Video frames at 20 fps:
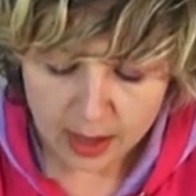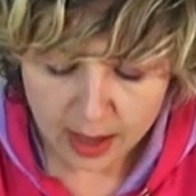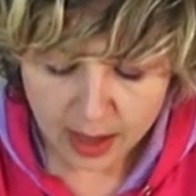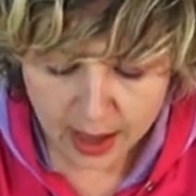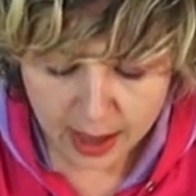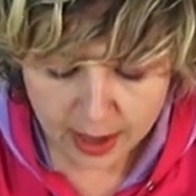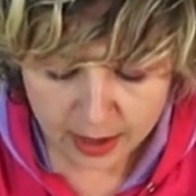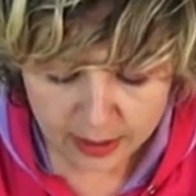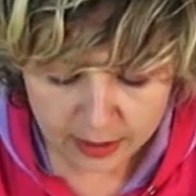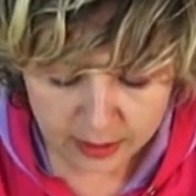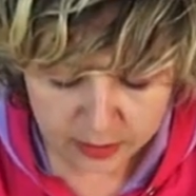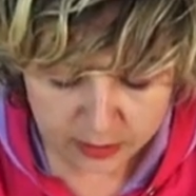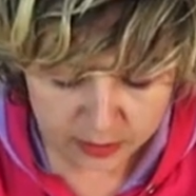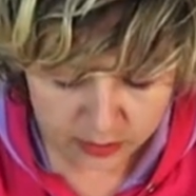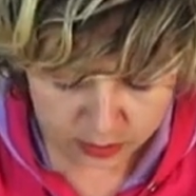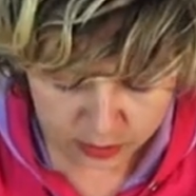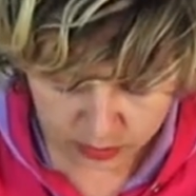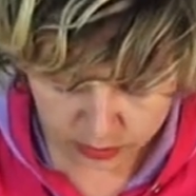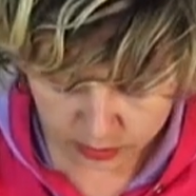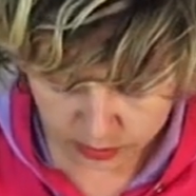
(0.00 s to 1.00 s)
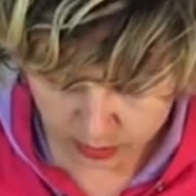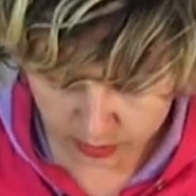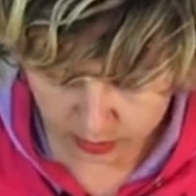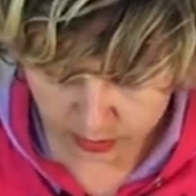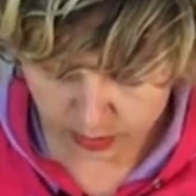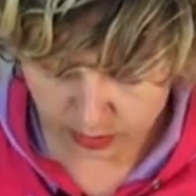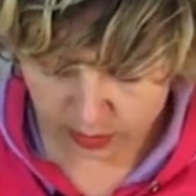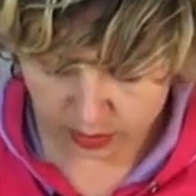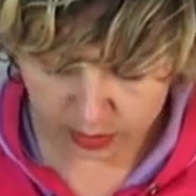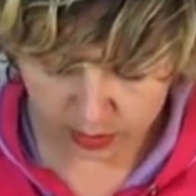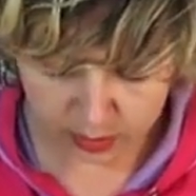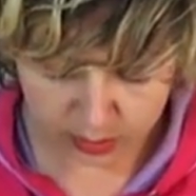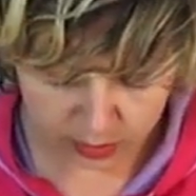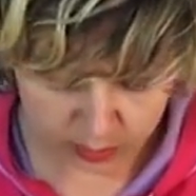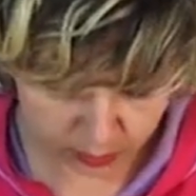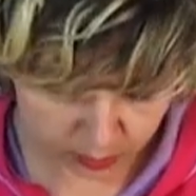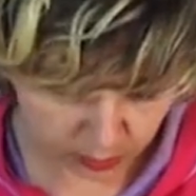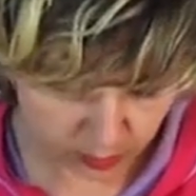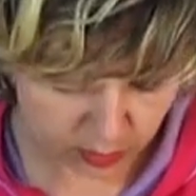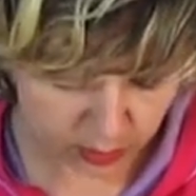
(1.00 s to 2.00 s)
and
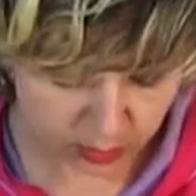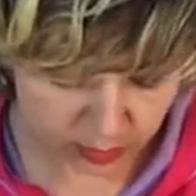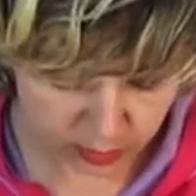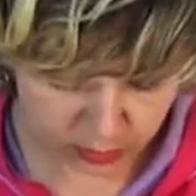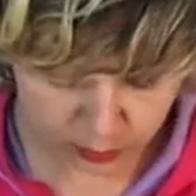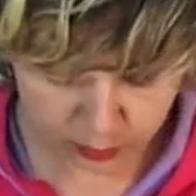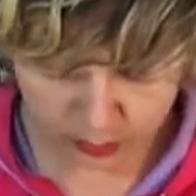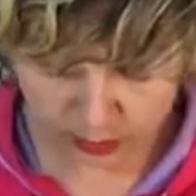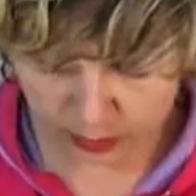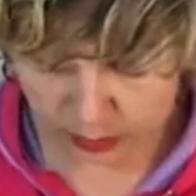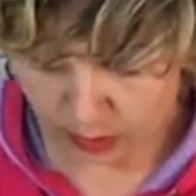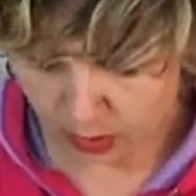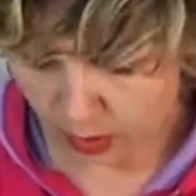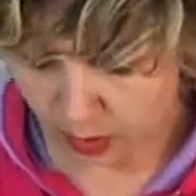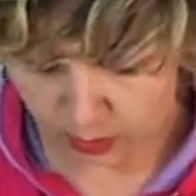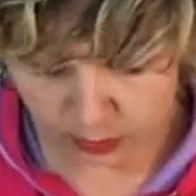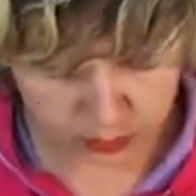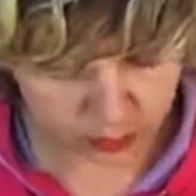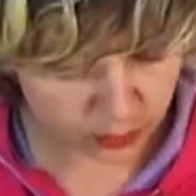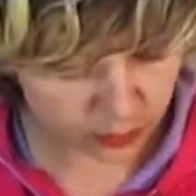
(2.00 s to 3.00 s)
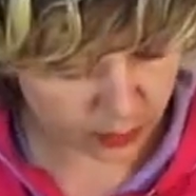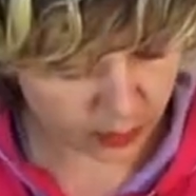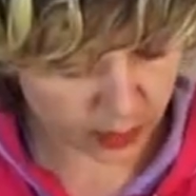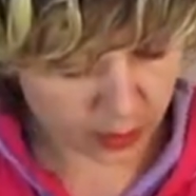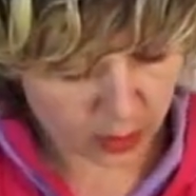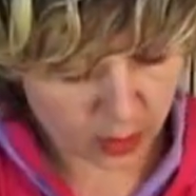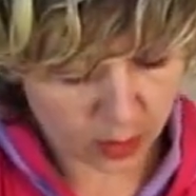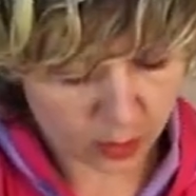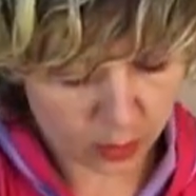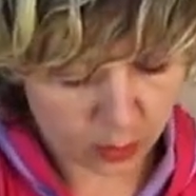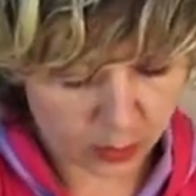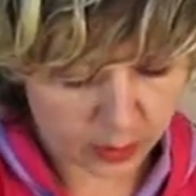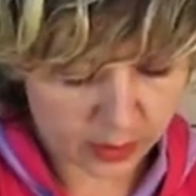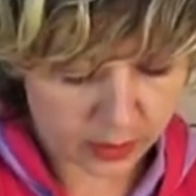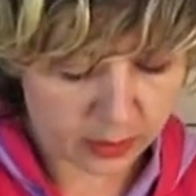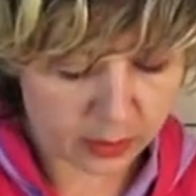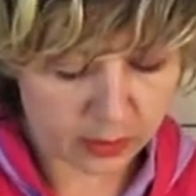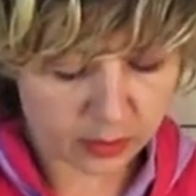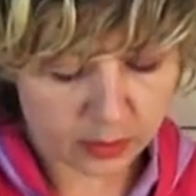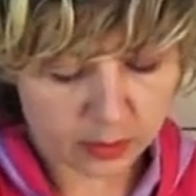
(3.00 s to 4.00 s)
it will go to the
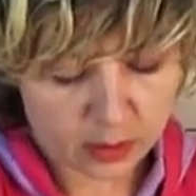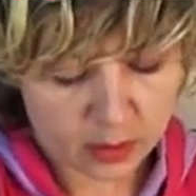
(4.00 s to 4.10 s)
oven.